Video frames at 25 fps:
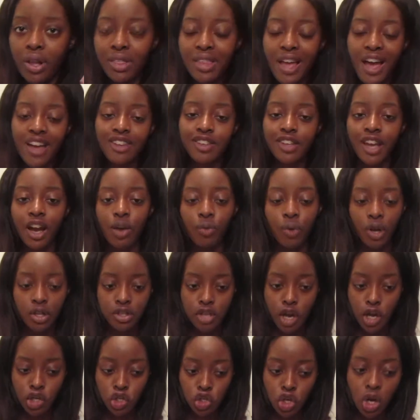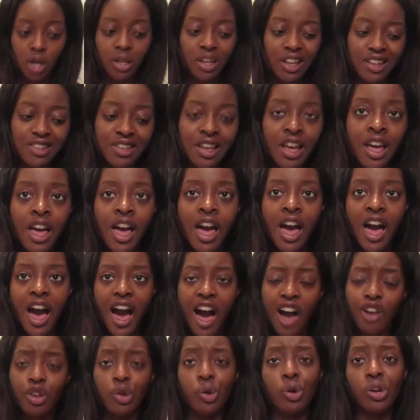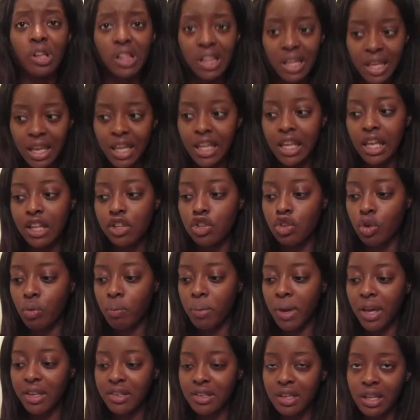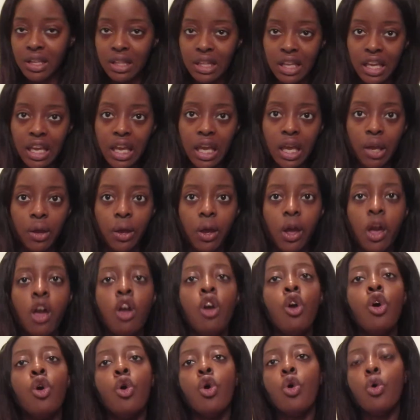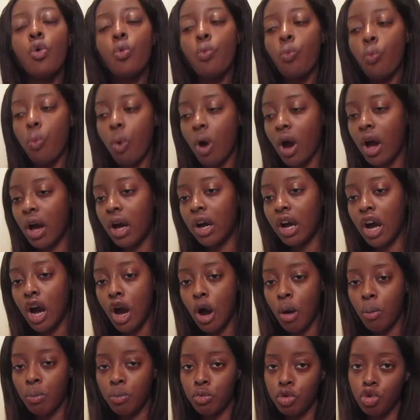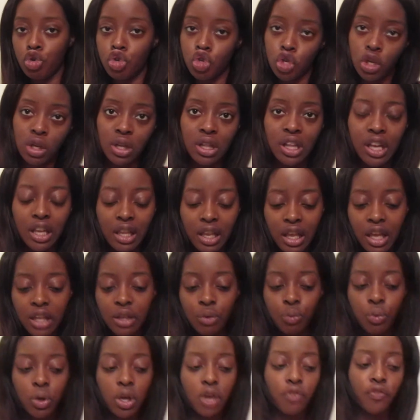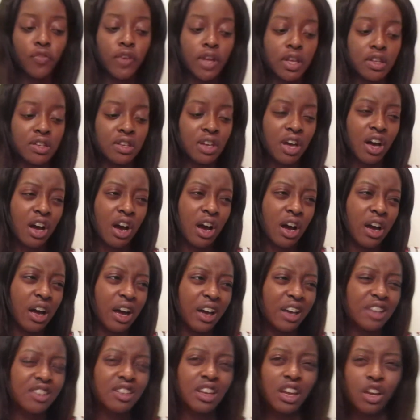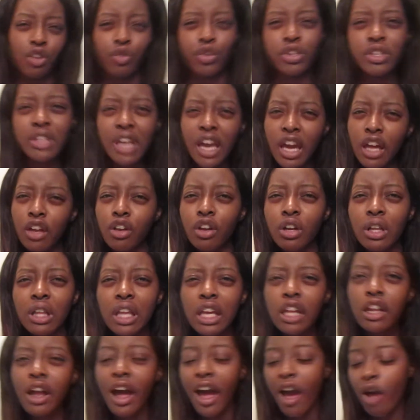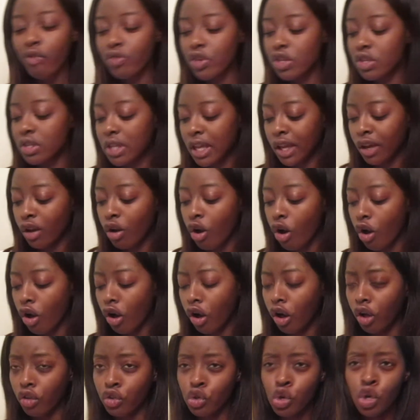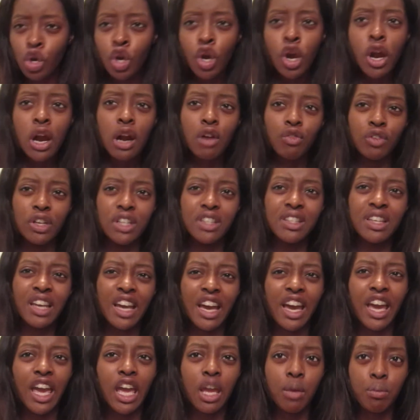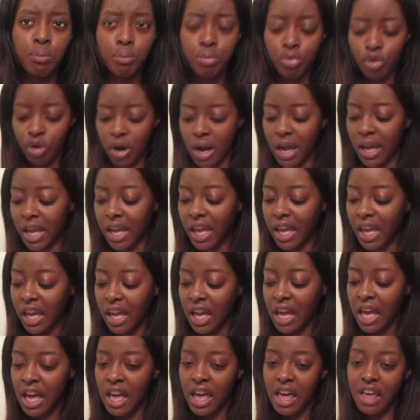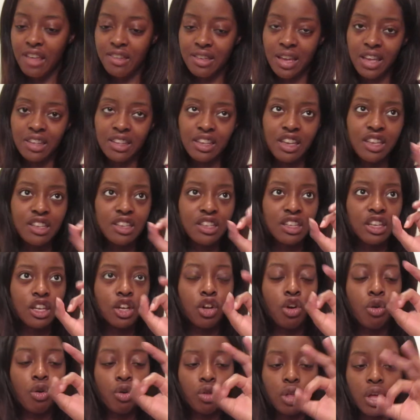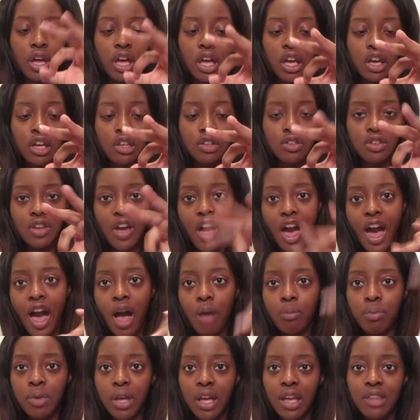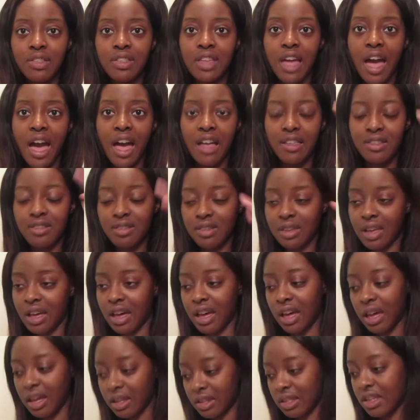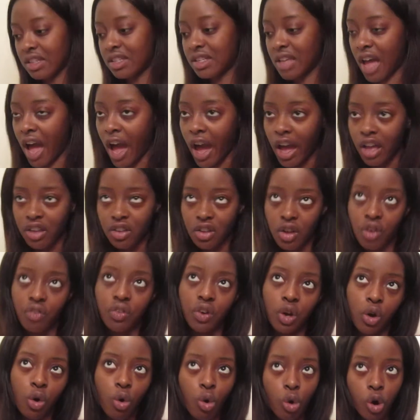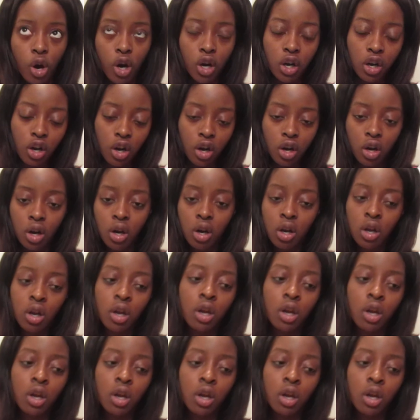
last thing I want to touch on is how you clean it. So basically, what you should clean it with is I guess like a retainer cleaner. I have this thing called Retain Bright. It's like this little like tablet that's like the size of a quarter,